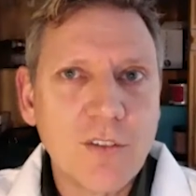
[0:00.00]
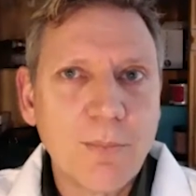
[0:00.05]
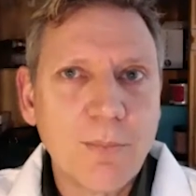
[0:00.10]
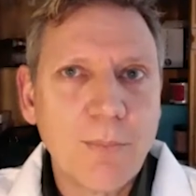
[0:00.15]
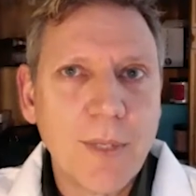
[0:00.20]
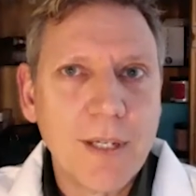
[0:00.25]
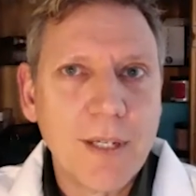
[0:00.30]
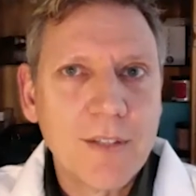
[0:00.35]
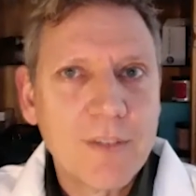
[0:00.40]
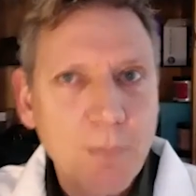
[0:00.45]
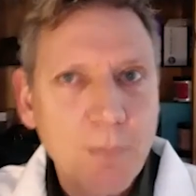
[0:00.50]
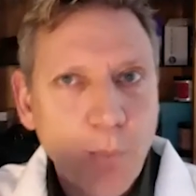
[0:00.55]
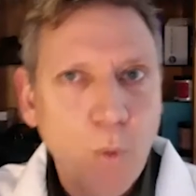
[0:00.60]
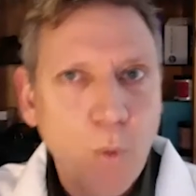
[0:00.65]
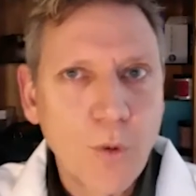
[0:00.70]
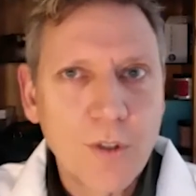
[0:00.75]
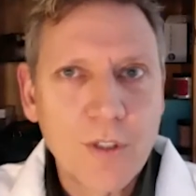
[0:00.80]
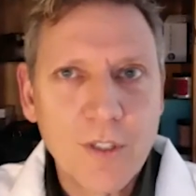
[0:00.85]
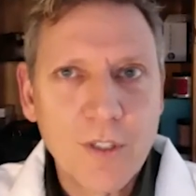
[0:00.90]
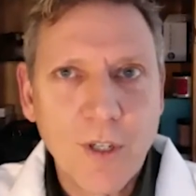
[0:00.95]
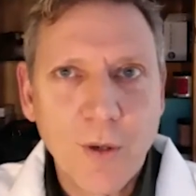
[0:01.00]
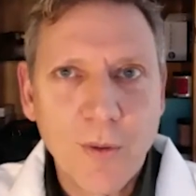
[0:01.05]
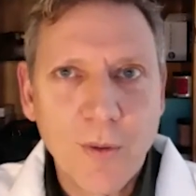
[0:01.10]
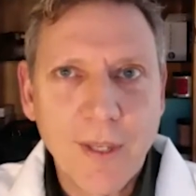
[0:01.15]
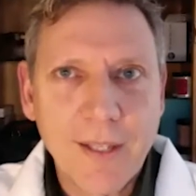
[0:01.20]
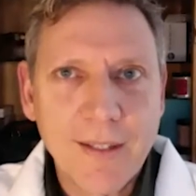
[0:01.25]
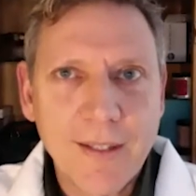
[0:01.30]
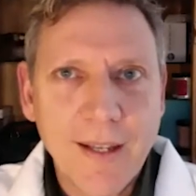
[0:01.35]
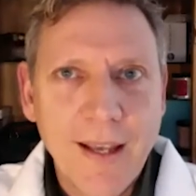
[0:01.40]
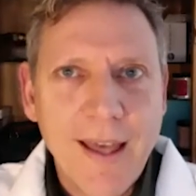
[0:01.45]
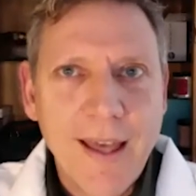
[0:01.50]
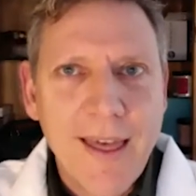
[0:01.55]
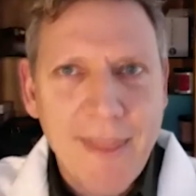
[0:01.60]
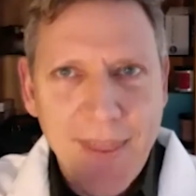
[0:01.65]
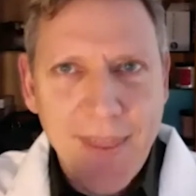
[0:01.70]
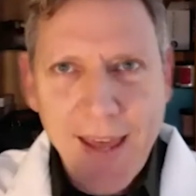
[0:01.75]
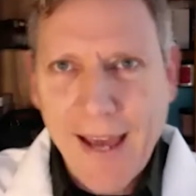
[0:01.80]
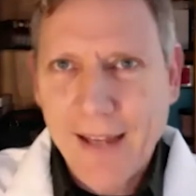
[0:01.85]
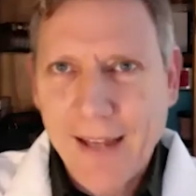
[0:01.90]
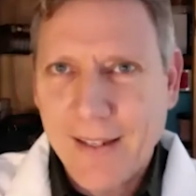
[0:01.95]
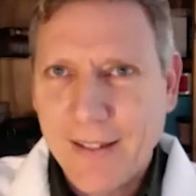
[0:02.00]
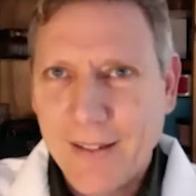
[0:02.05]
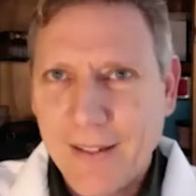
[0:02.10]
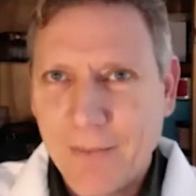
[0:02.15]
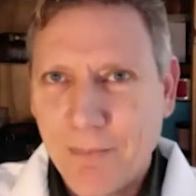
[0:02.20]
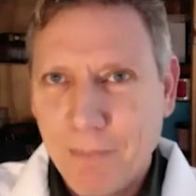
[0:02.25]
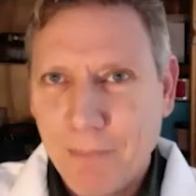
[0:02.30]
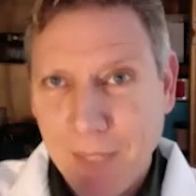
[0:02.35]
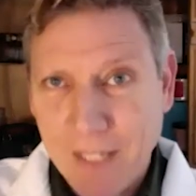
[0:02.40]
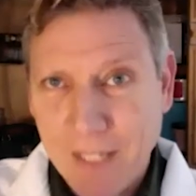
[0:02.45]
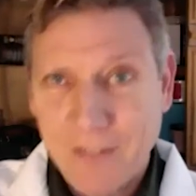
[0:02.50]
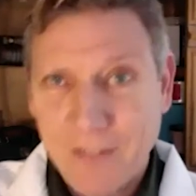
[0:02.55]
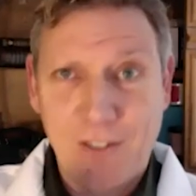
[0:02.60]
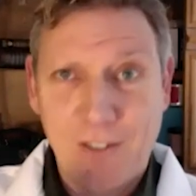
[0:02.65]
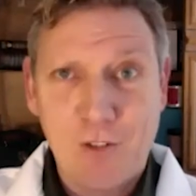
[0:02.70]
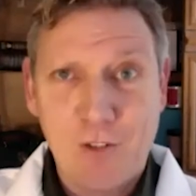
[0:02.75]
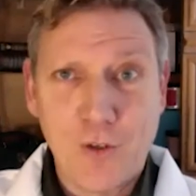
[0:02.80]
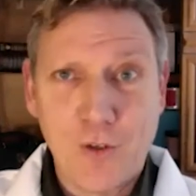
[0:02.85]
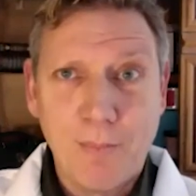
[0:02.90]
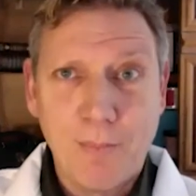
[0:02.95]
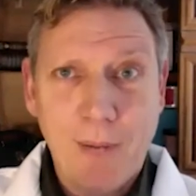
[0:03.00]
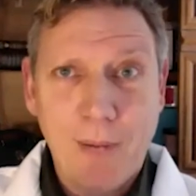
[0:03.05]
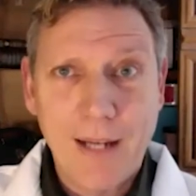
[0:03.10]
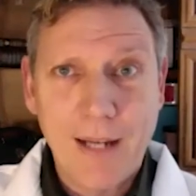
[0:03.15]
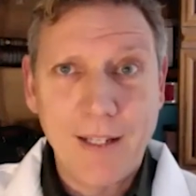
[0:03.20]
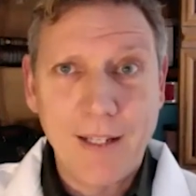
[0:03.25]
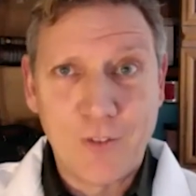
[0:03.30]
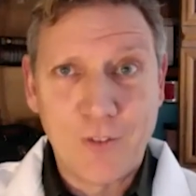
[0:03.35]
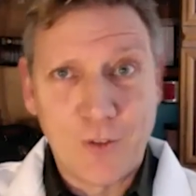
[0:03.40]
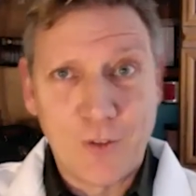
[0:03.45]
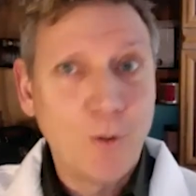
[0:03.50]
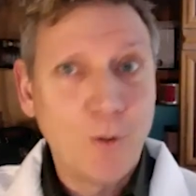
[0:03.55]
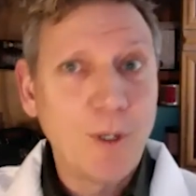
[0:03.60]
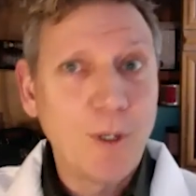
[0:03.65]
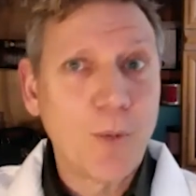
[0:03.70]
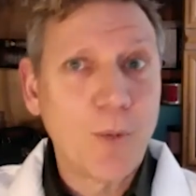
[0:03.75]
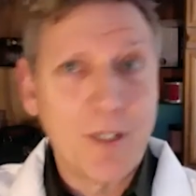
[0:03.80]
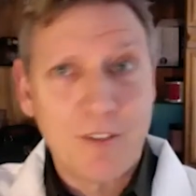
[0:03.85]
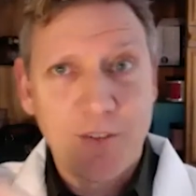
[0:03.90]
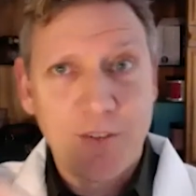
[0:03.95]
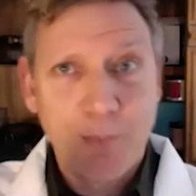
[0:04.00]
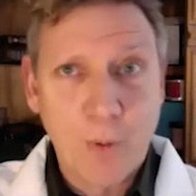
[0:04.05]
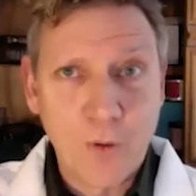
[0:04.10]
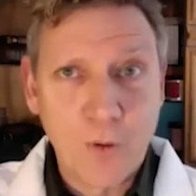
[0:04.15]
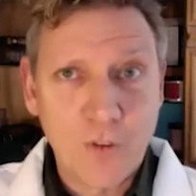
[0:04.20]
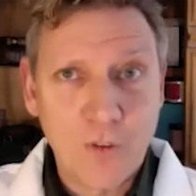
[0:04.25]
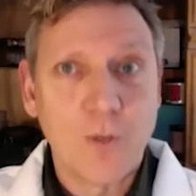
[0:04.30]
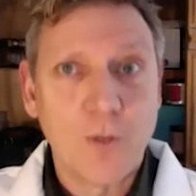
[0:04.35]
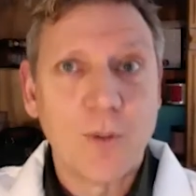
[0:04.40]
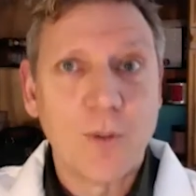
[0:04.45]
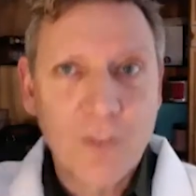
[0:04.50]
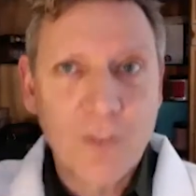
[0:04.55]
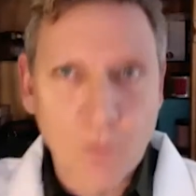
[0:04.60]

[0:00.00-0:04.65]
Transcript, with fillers: but it's important to know that that means that your body is doing what it's supposed to. It's